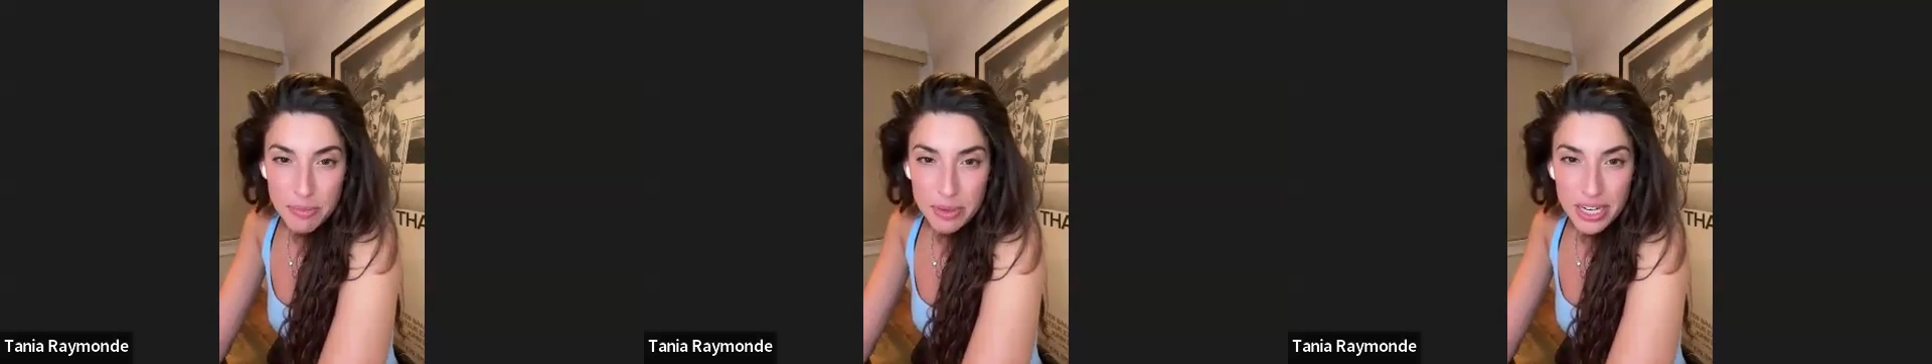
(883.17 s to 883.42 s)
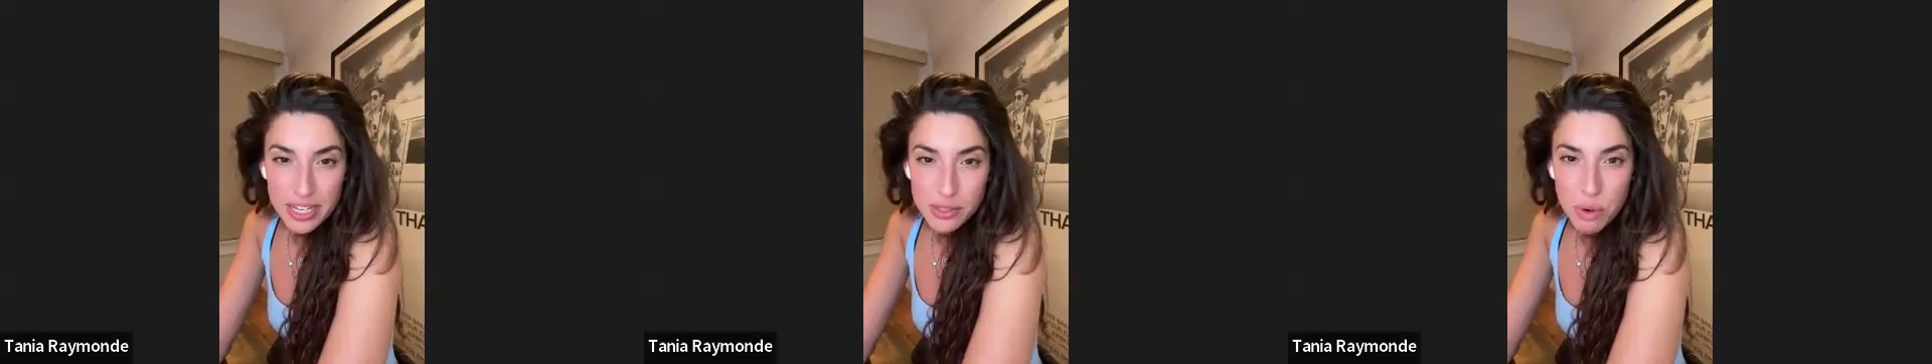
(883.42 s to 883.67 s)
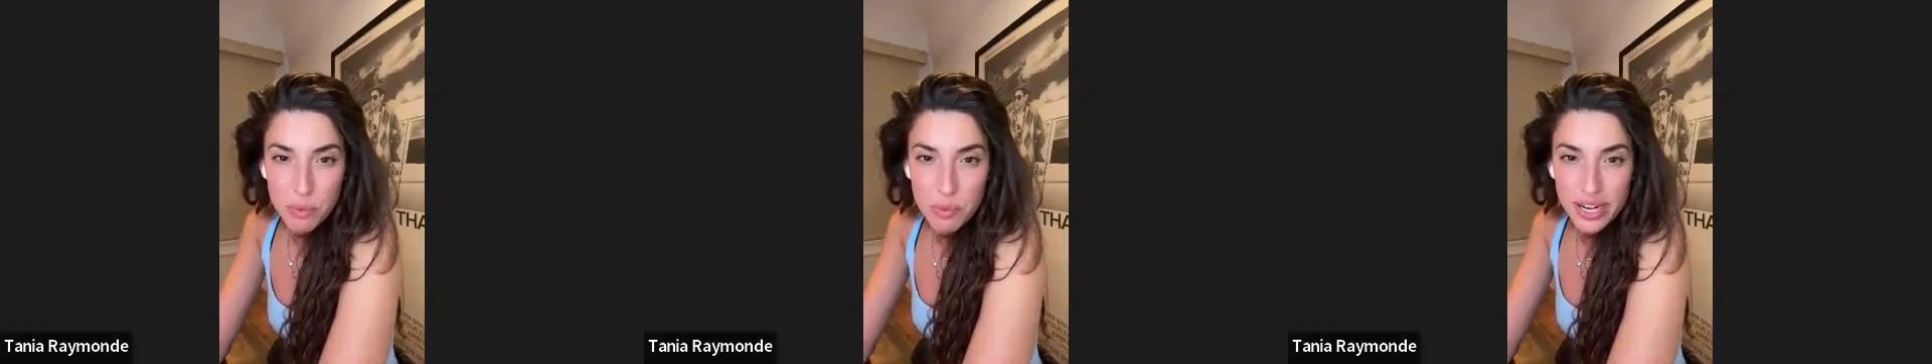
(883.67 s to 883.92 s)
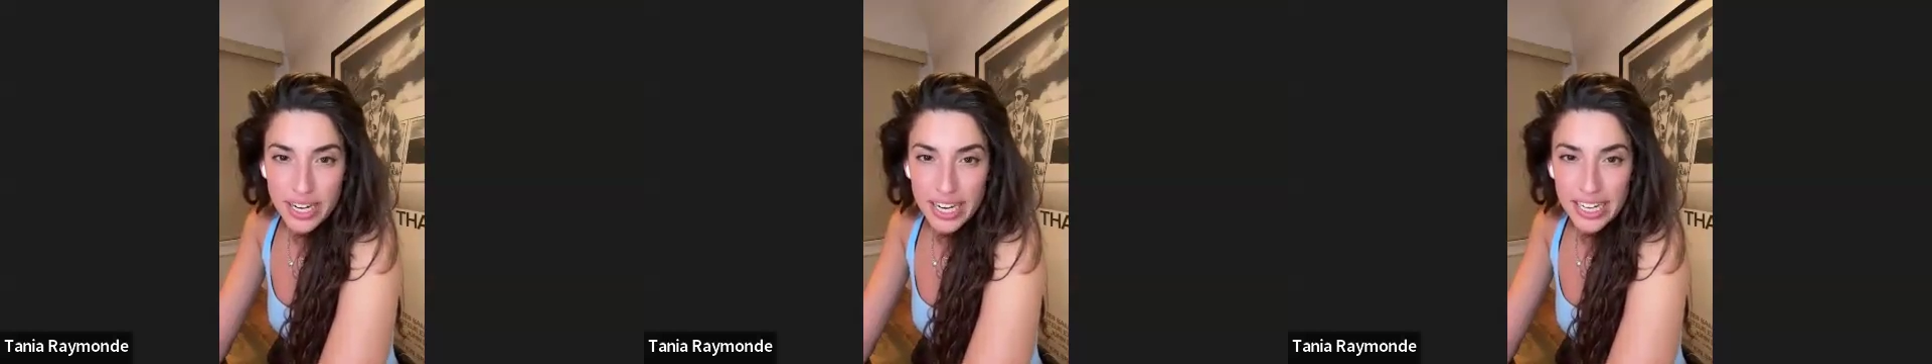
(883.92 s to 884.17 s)
I mean, it's one
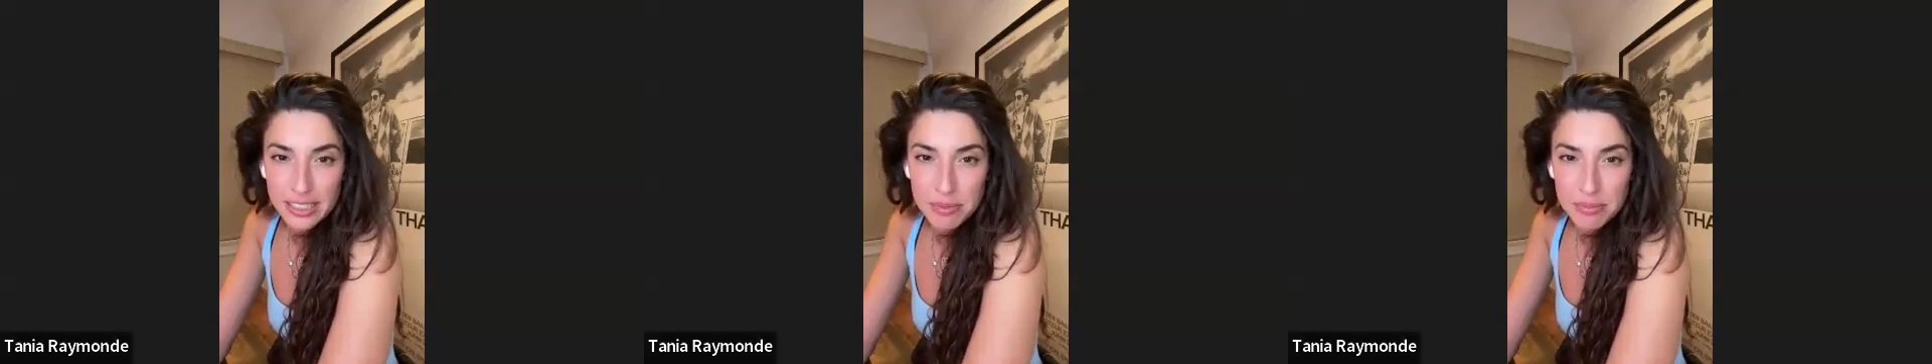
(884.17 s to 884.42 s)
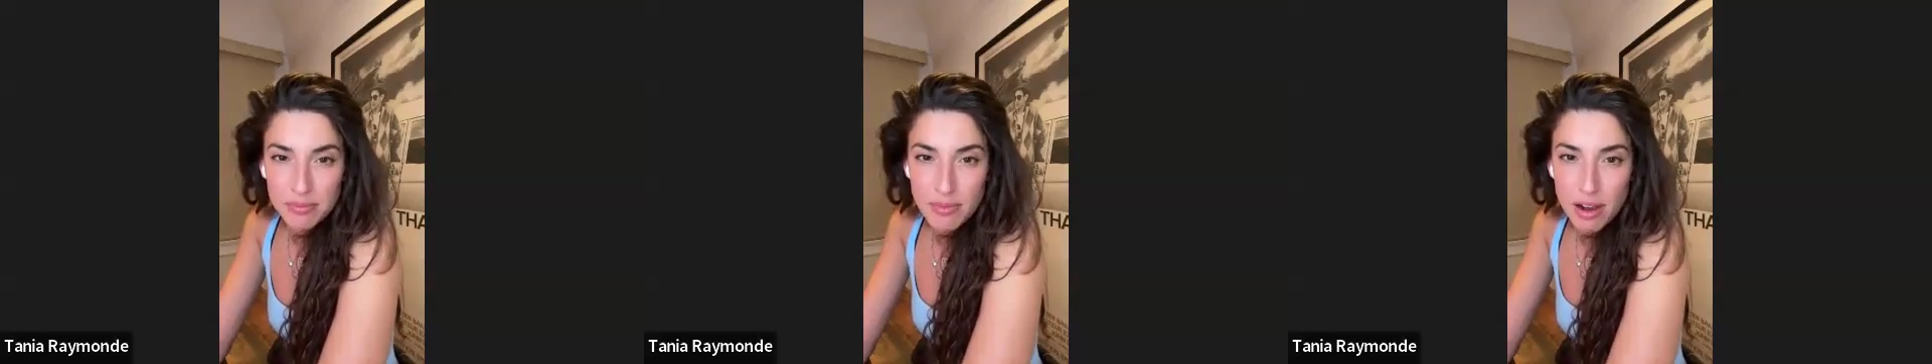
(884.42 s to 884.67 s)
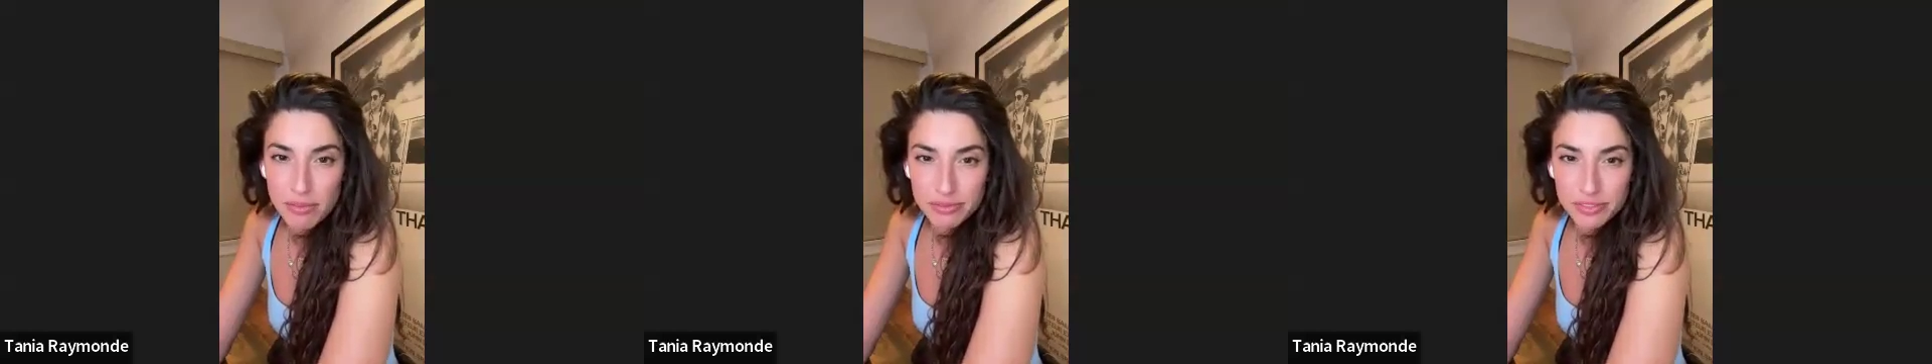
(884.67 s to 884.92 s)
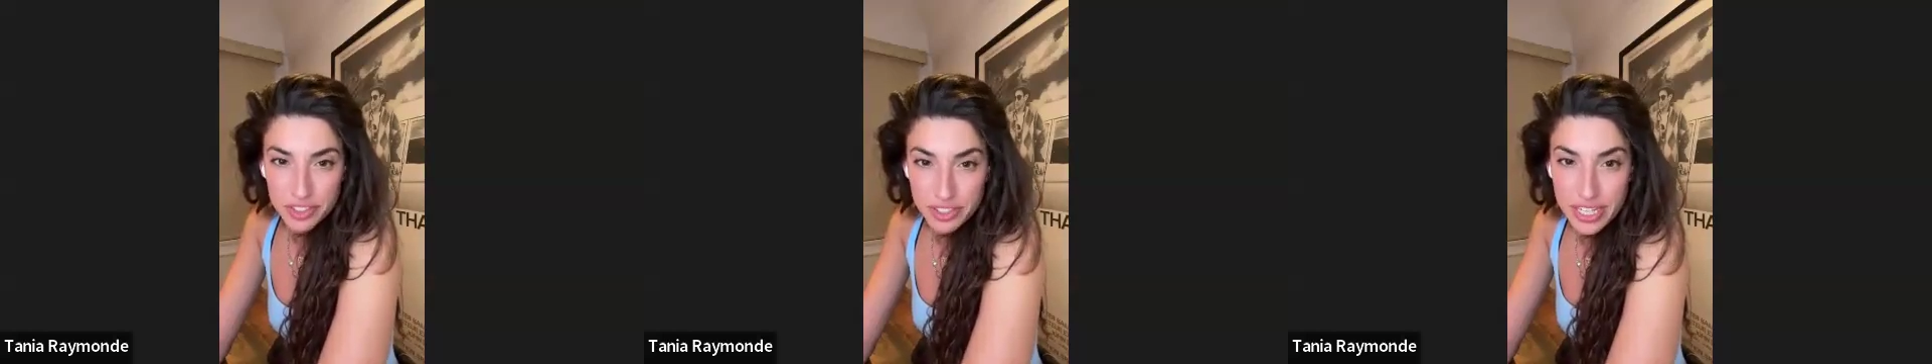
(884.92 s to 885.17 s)
way to get them off
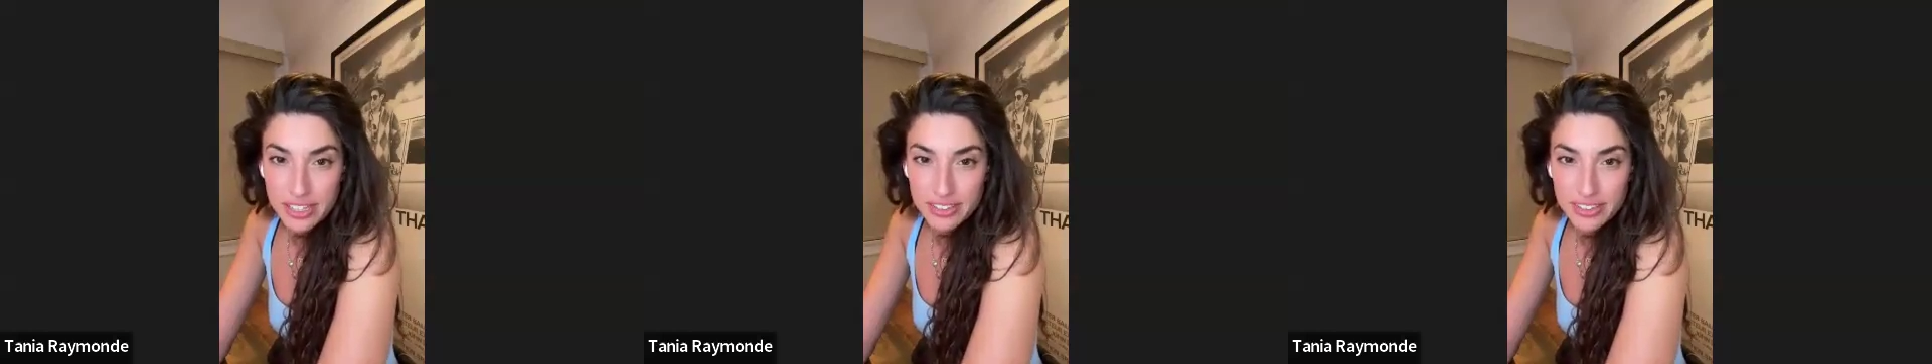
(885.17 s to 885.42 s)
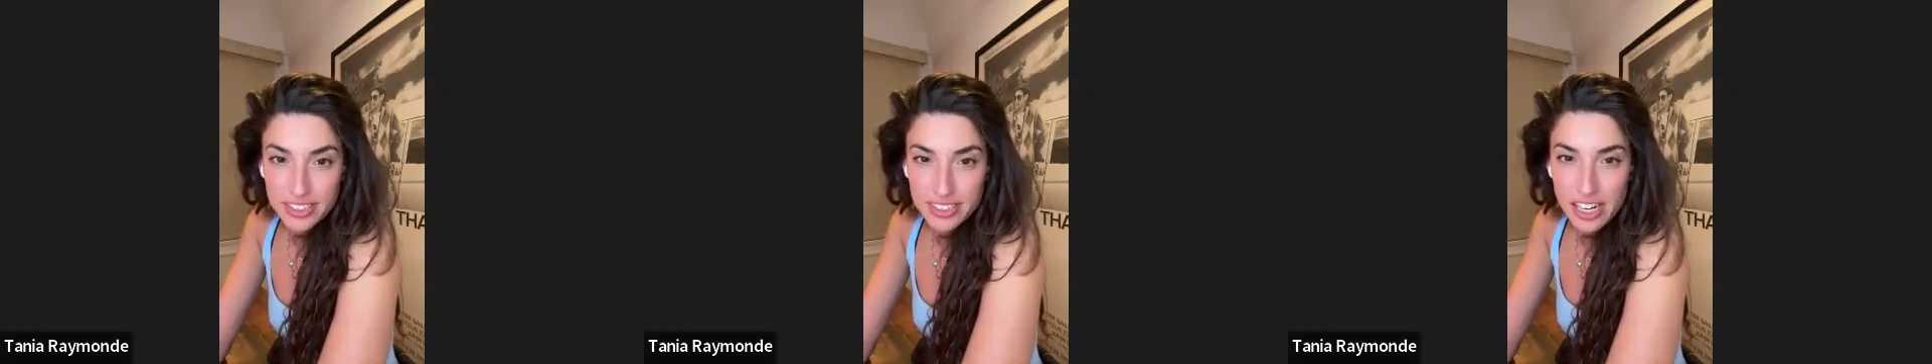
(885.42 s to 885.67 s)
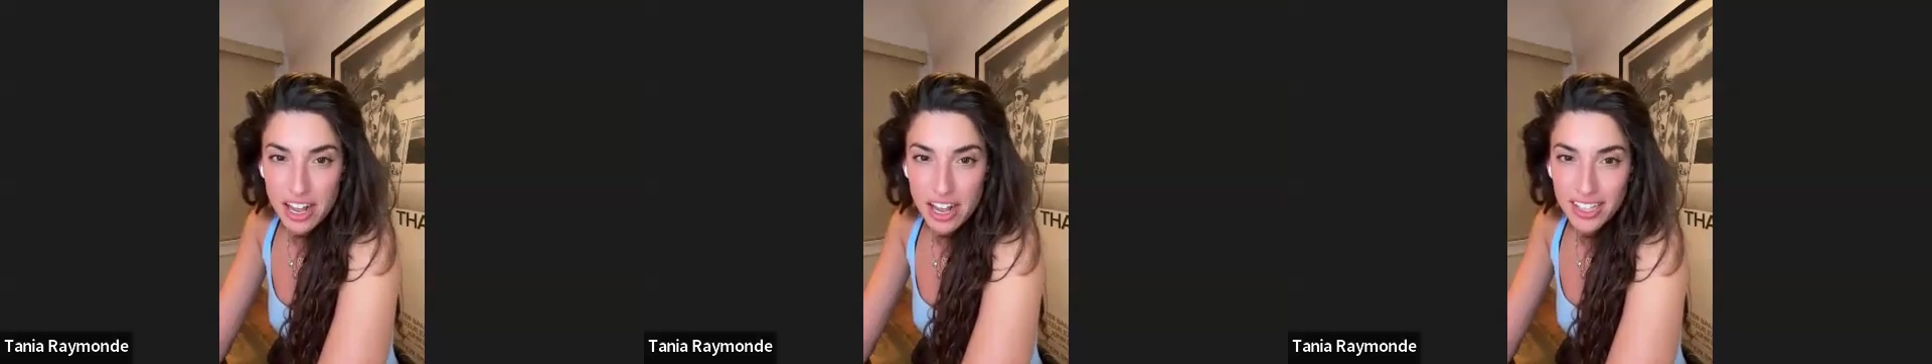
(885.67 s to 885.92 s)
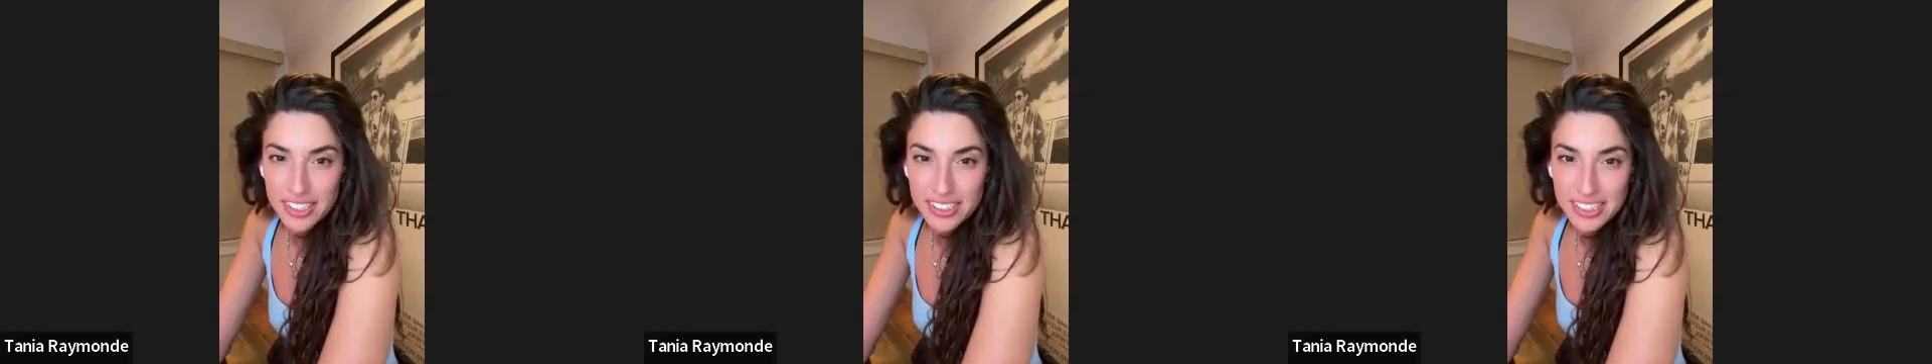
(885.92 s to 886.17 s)
of your tail, is it not?